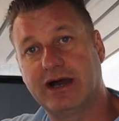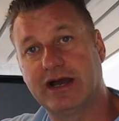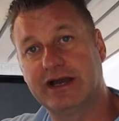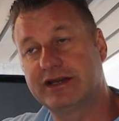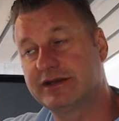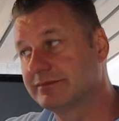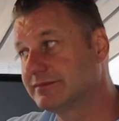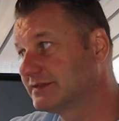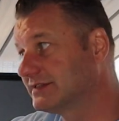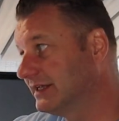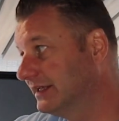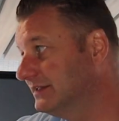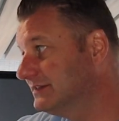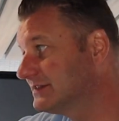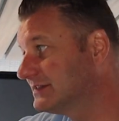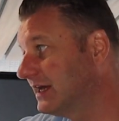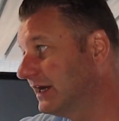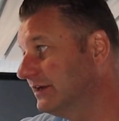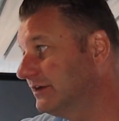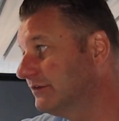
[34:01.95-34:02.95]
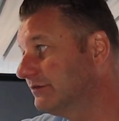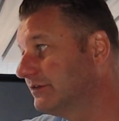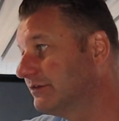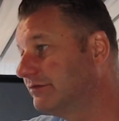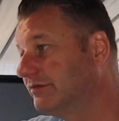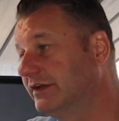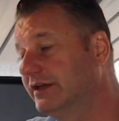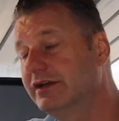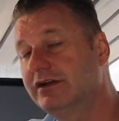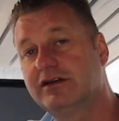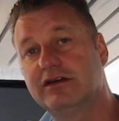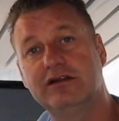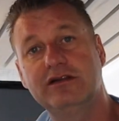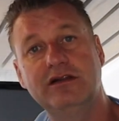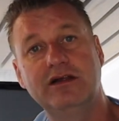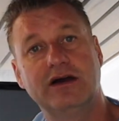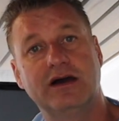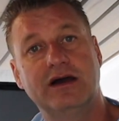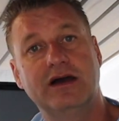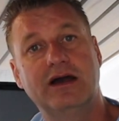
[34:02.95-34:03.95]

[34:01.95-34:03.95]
items inside of the vehicle.